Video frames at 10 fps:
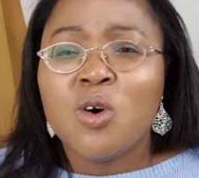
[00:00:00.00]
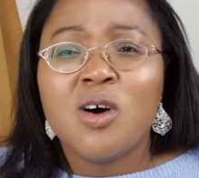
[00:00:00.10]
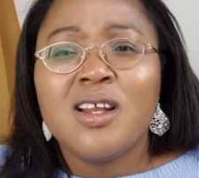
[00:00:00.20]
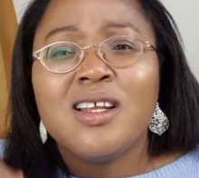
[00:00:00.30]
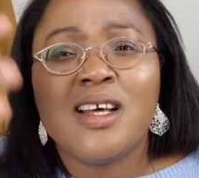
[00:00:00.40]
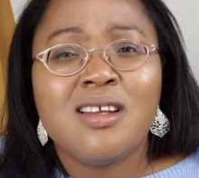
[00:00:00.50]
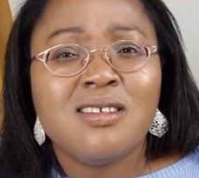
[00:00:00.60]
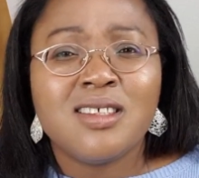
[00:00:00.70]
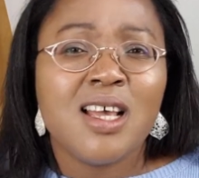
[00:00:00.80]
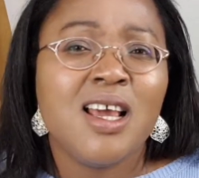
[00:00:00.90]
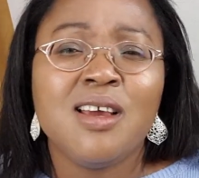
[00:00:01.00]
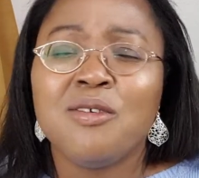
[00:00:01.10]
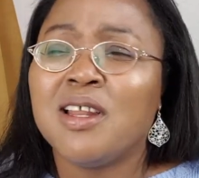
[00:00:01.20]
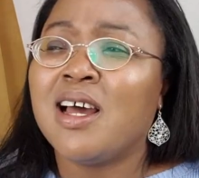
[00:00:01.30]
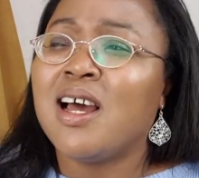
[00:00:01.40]
Other than saying
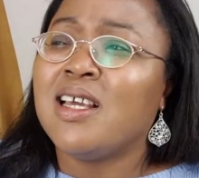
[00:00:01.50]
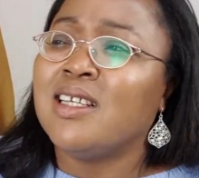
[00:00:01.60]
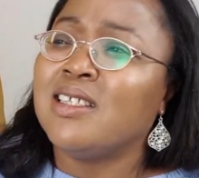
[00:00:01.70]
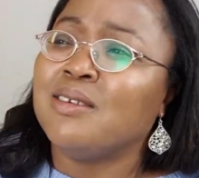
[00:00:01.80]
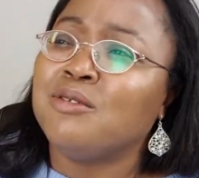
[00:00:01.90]
whether he's a